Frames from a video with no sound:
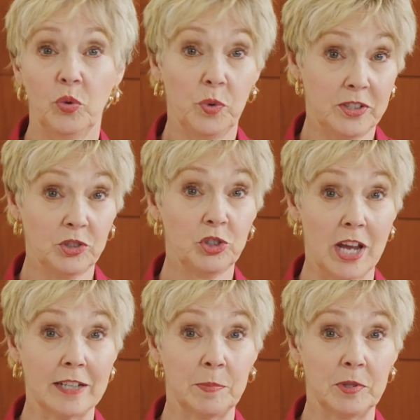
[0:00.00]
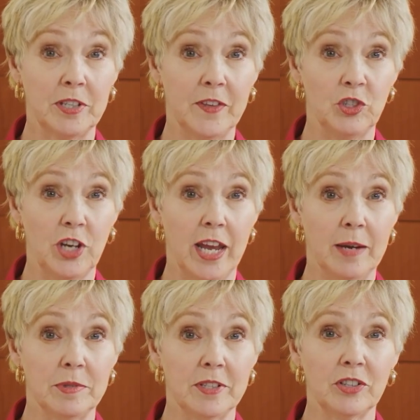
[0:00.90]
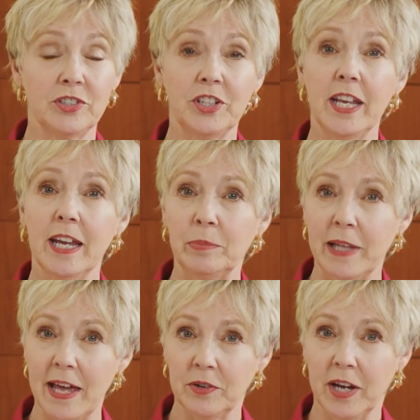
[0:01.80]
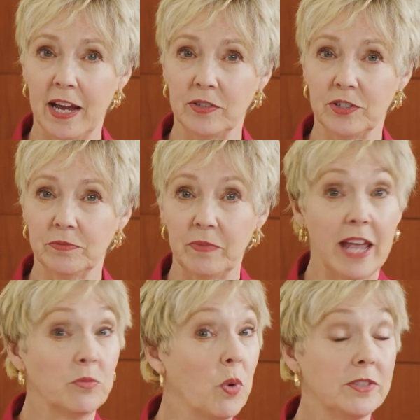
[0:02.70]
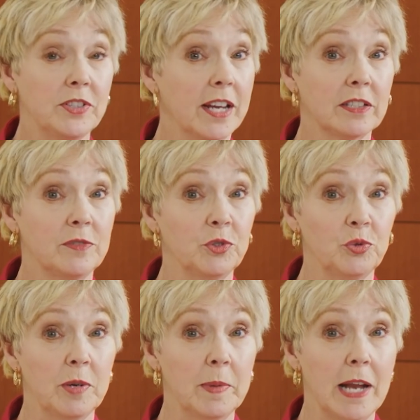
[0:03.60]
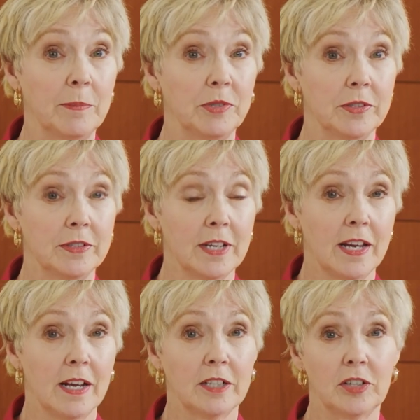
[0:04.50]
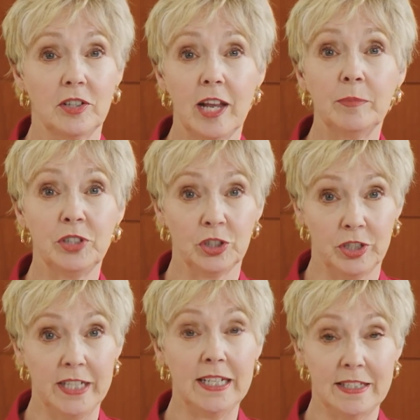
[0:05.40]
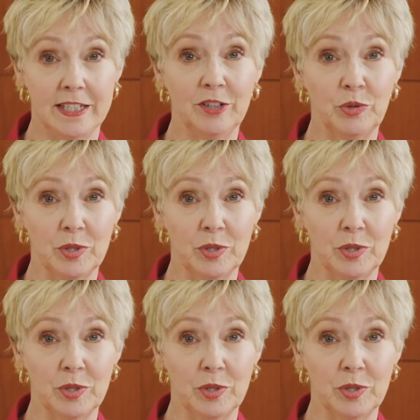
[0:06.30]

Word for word: Research experts at the James are studying bladder cancer and what's next for treatment options. Dr. Deb Sundi is here to